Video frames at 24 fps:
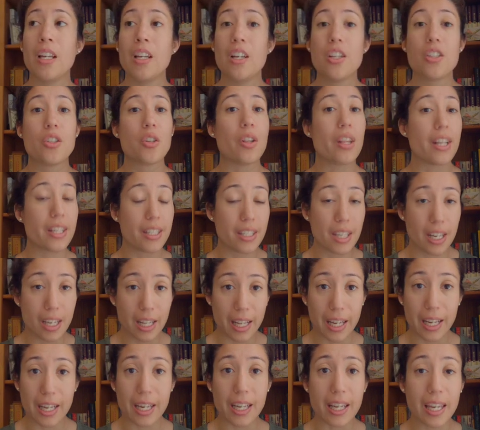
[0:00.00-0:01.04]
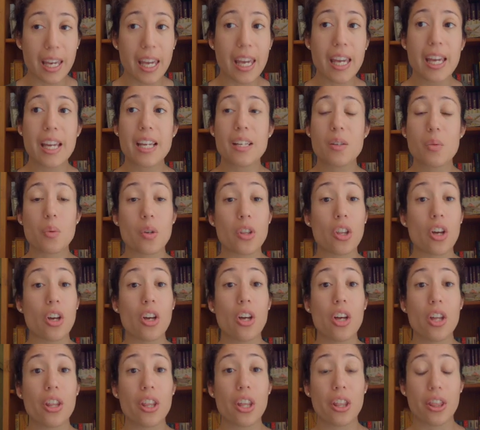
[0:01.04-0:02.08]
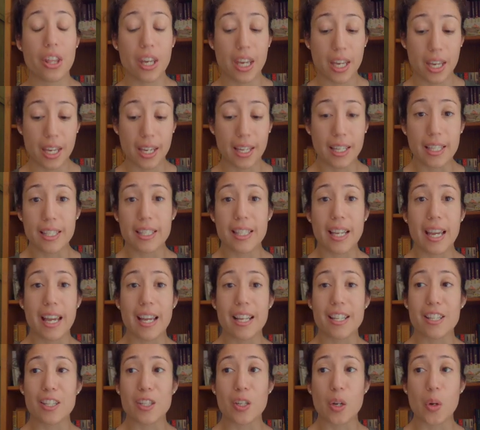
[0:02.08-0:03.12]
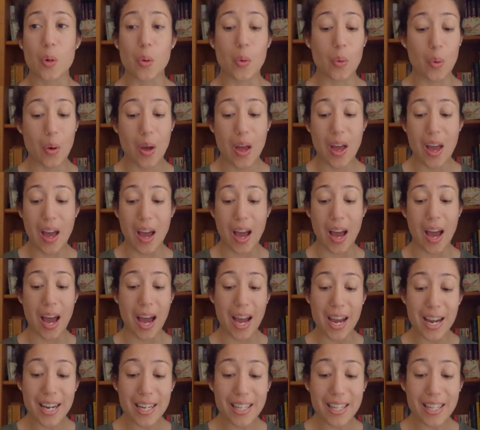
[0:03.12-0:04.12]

So they sent like a kit with all the things. And so I